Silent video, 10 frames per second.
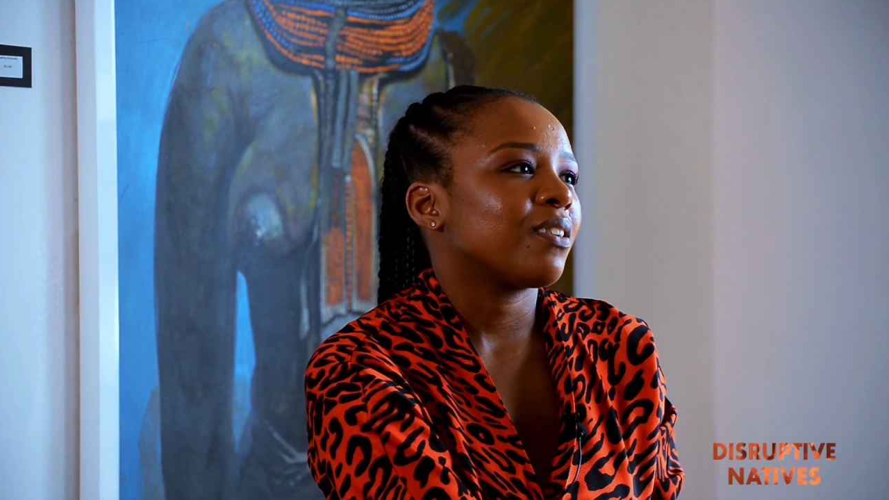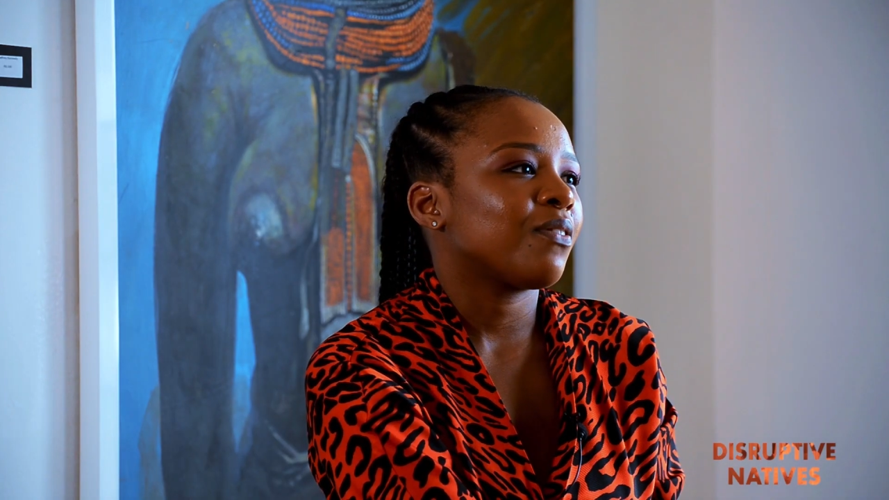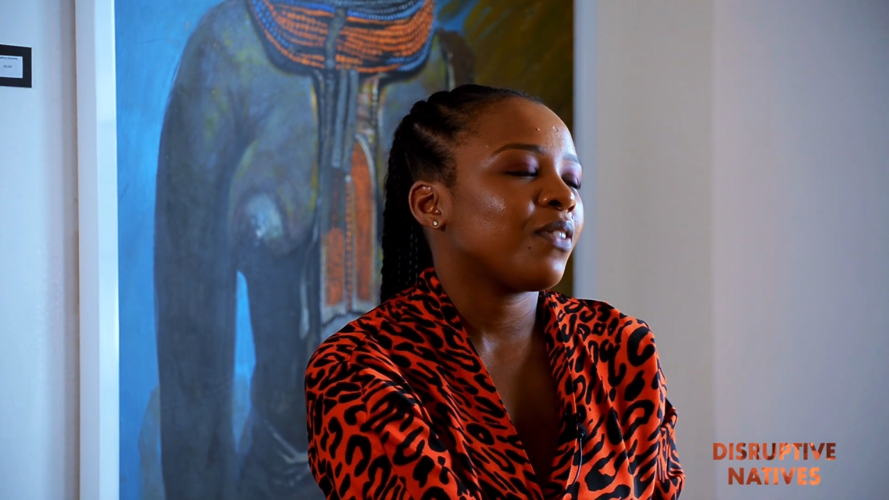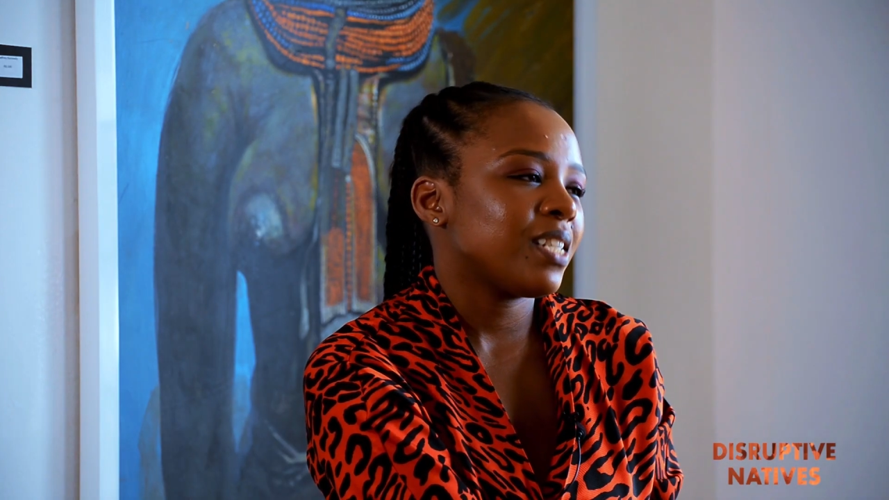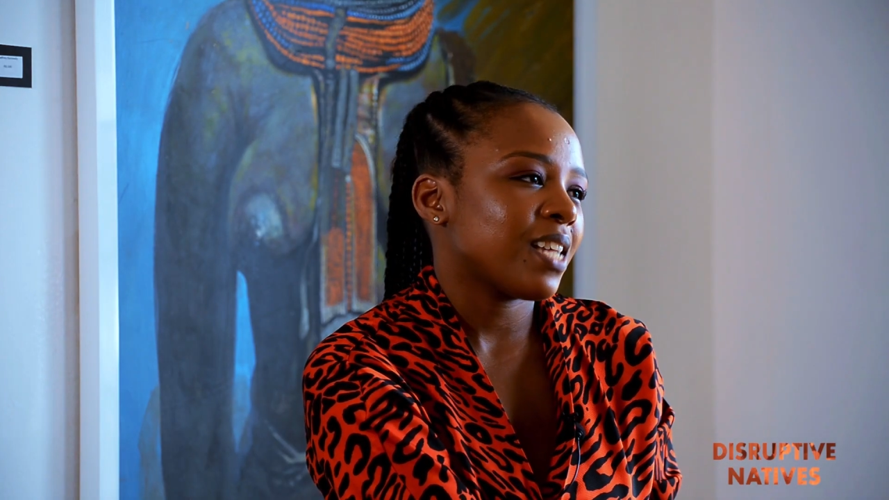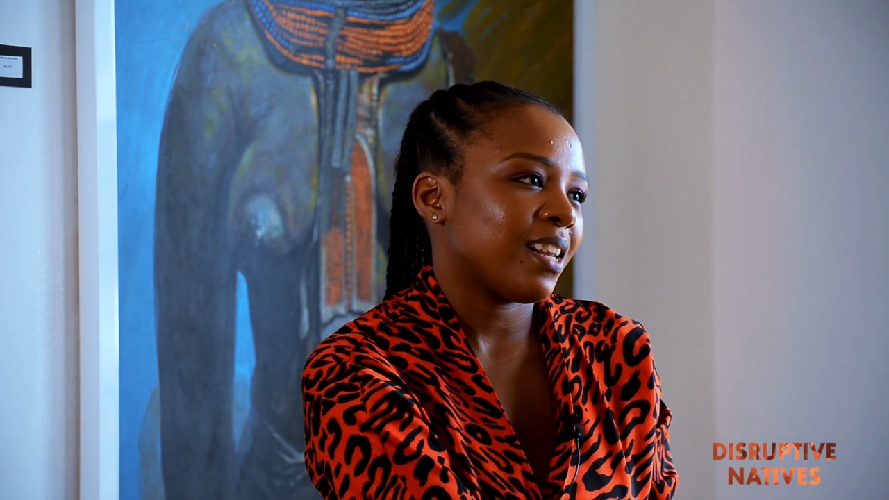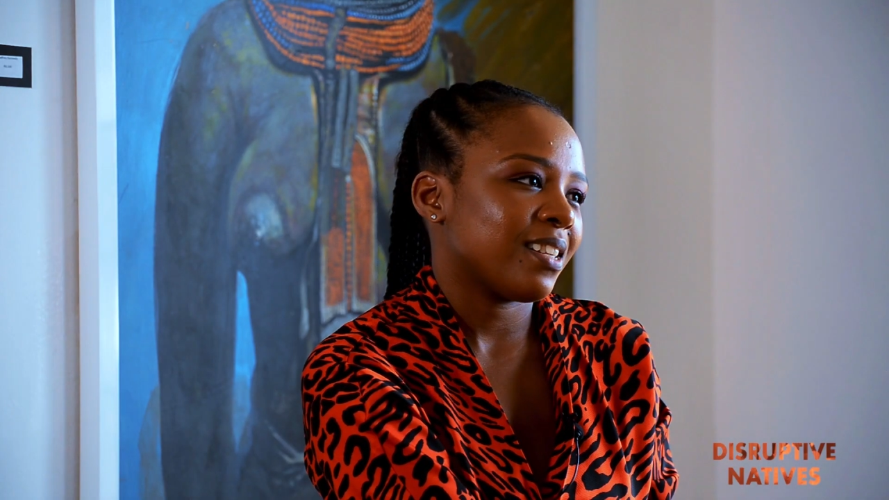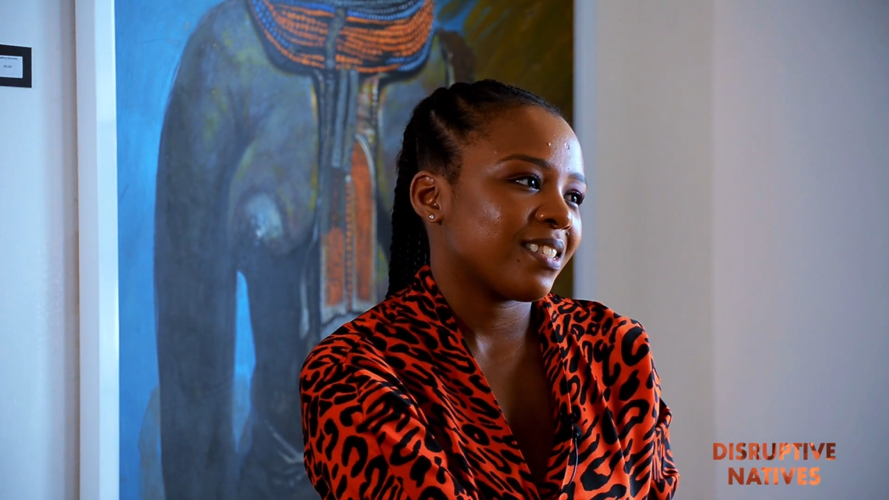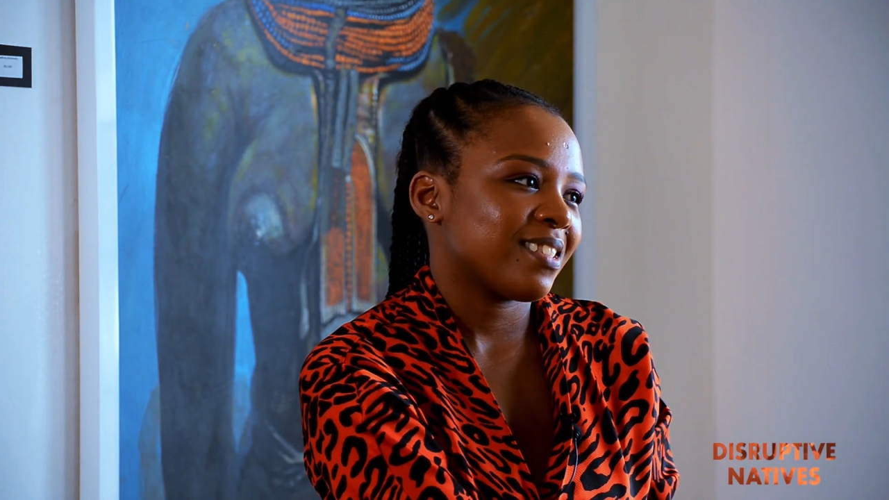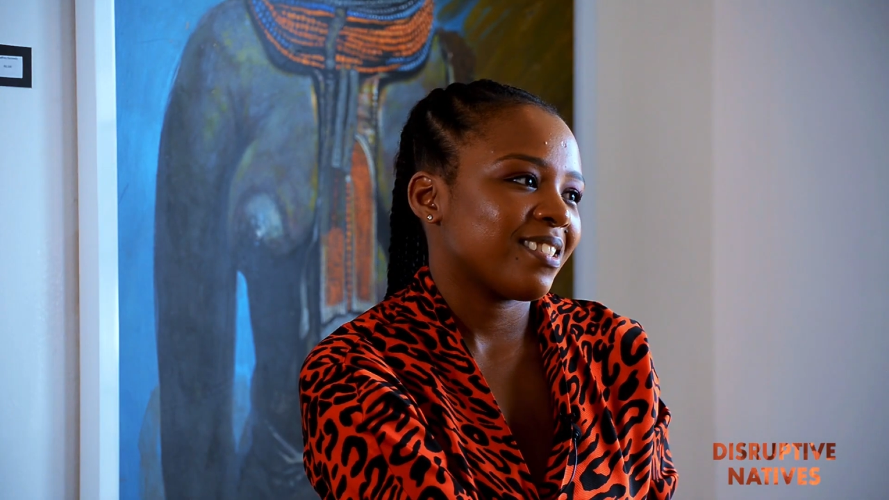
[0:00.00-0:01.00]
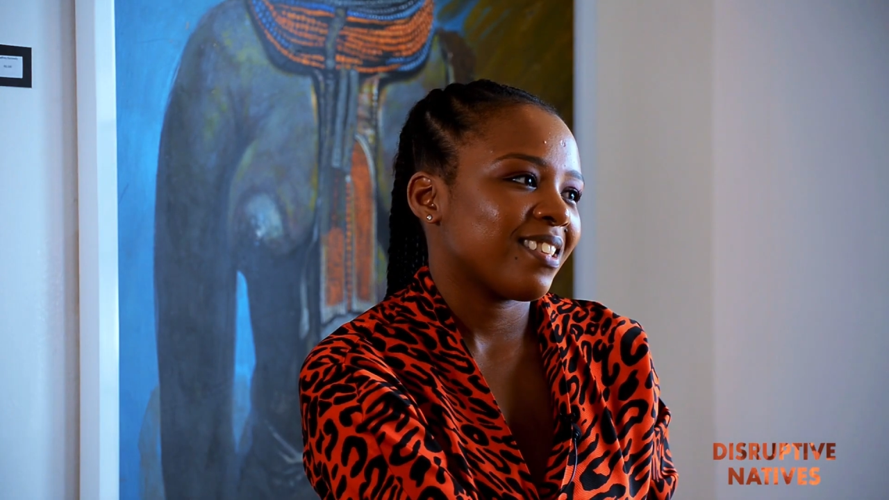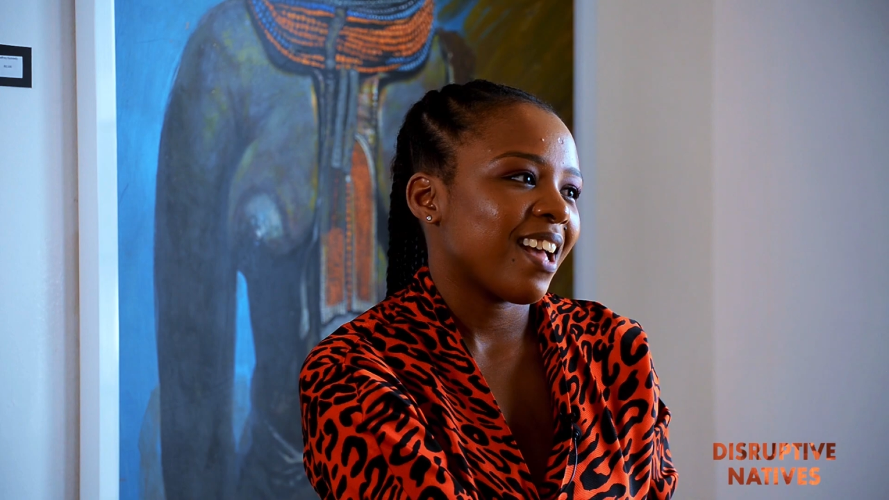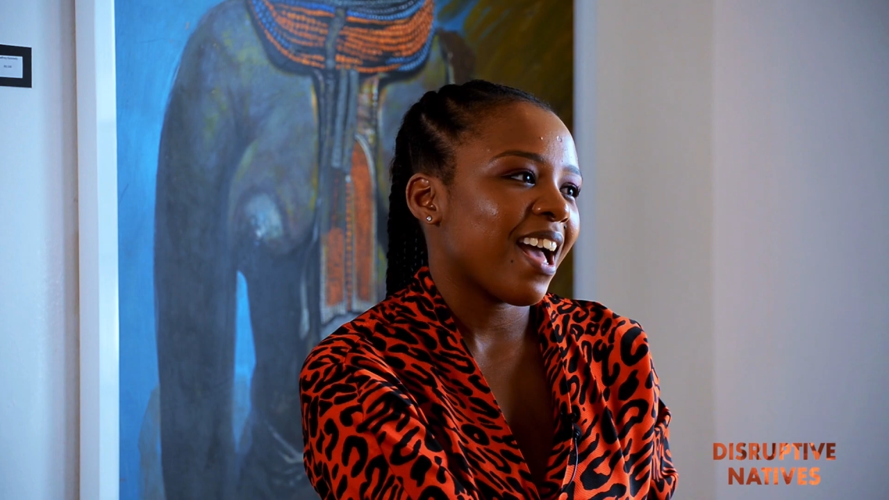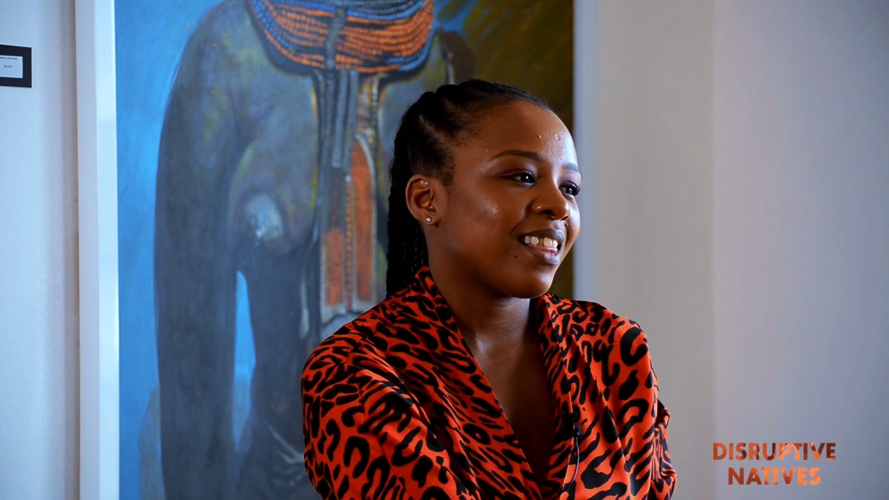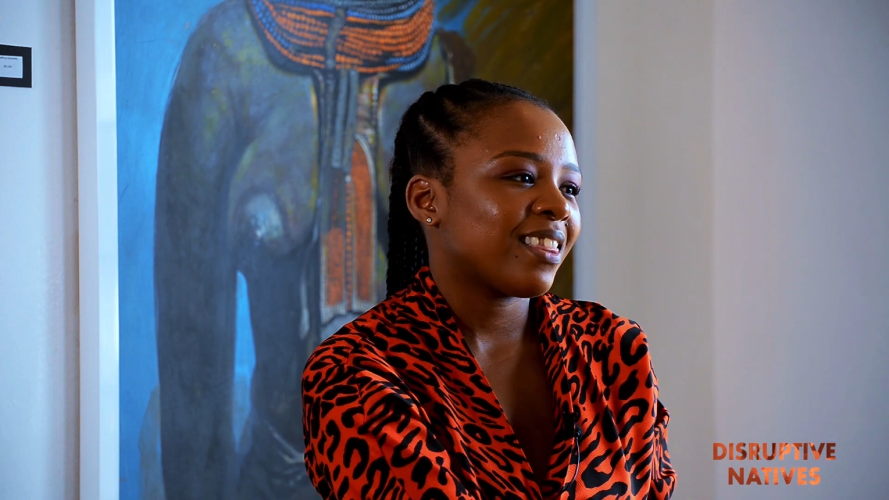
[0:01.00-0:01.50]
retailers,
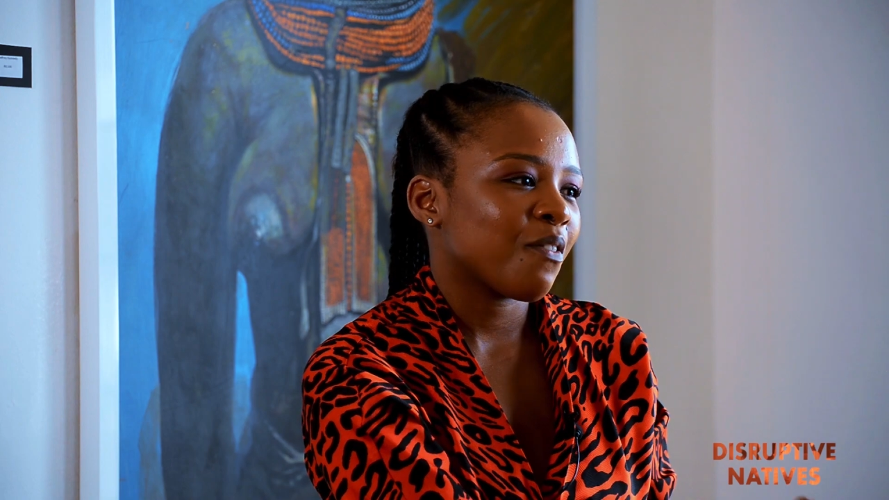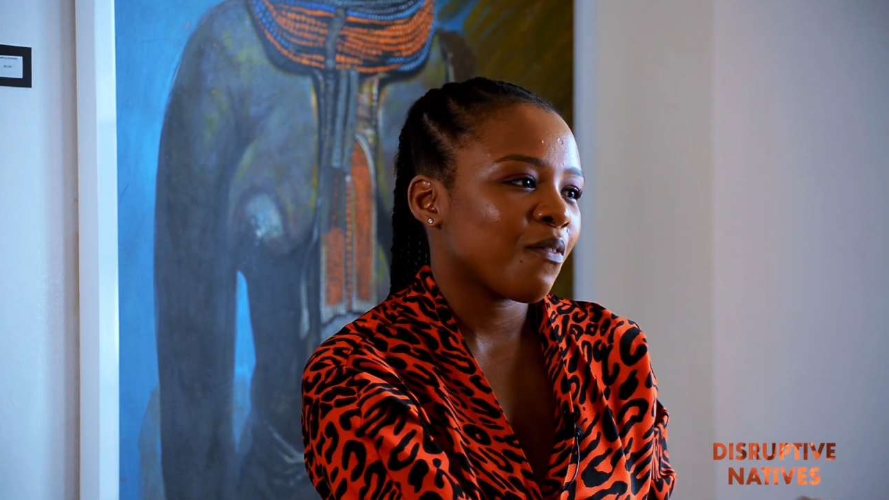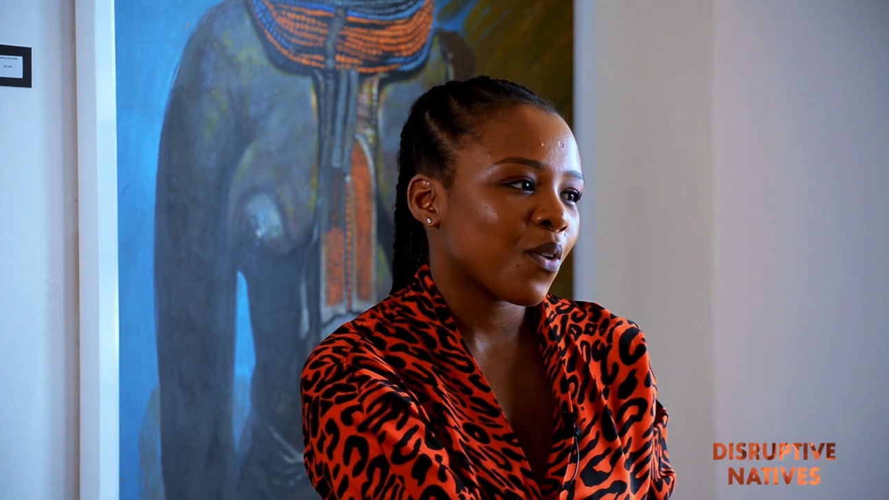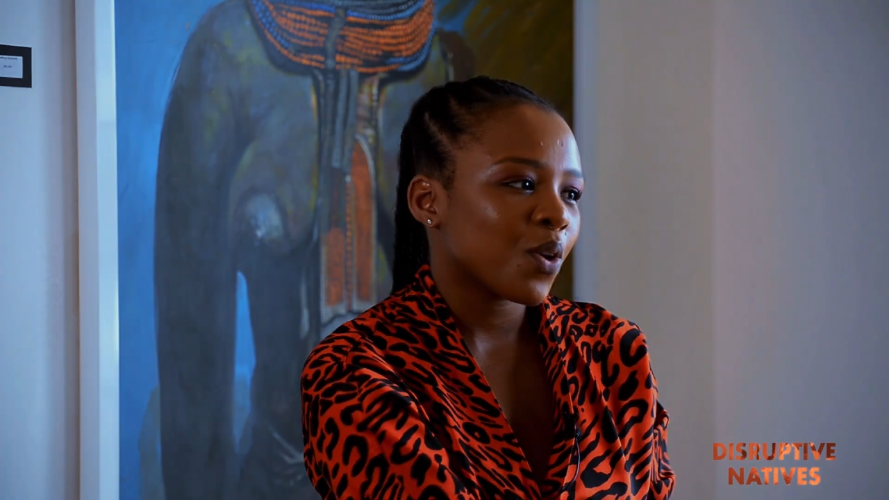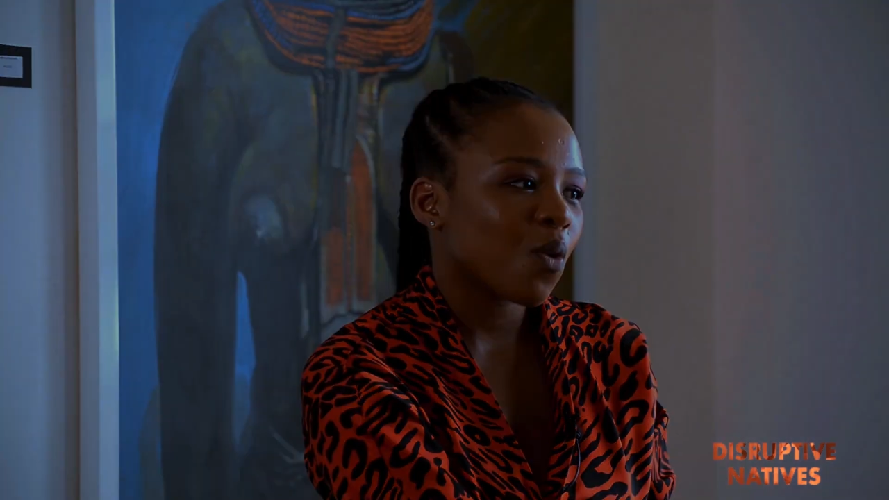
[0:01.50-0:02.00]
at their very